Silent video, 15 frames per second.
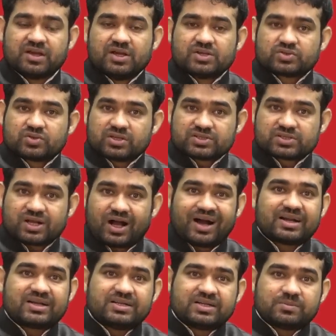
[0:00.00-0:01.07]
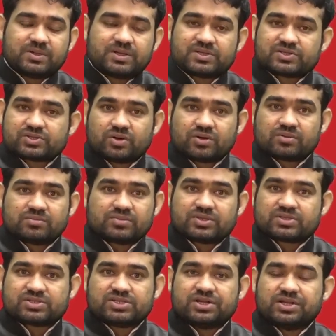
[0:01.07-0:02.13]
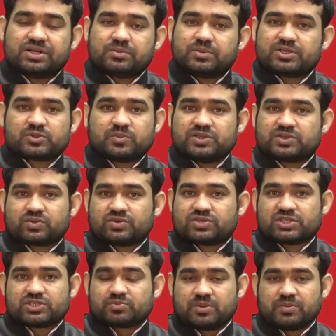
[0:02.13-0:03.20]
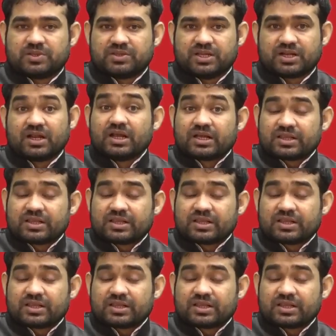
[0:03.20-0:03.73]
so this rnws or this gnws based questions may be there